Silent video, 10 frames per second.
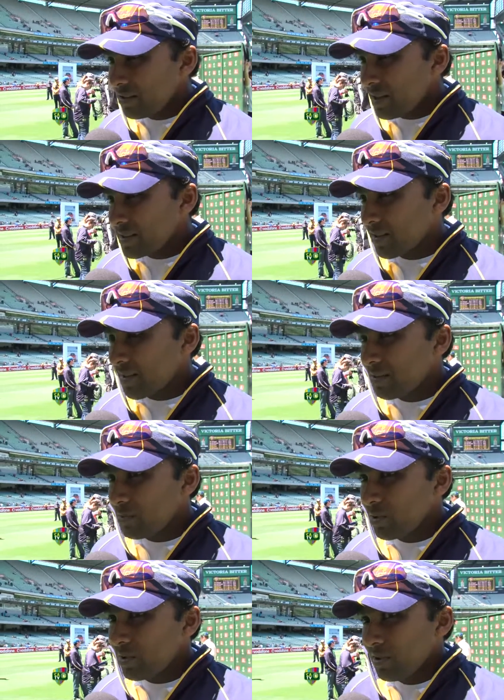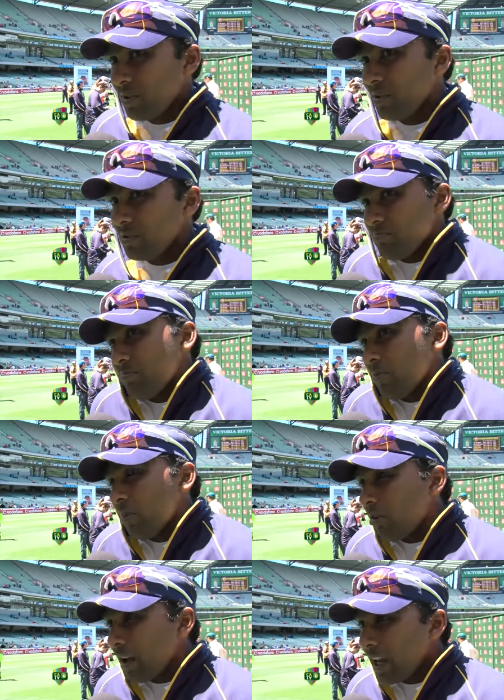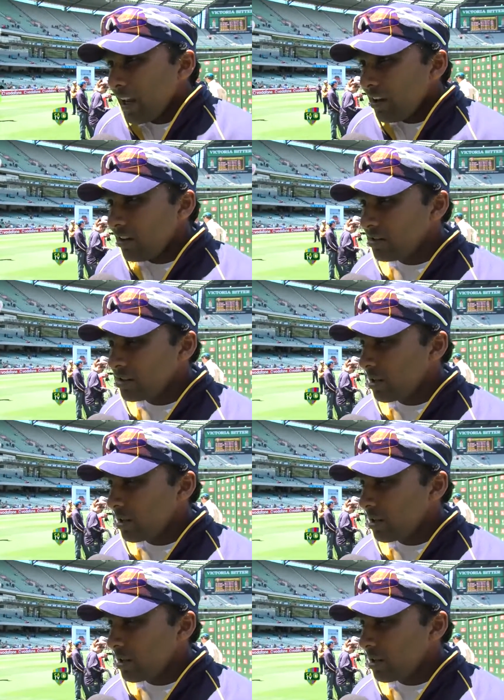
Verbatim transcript: into Test cricket bowl, okay, you know,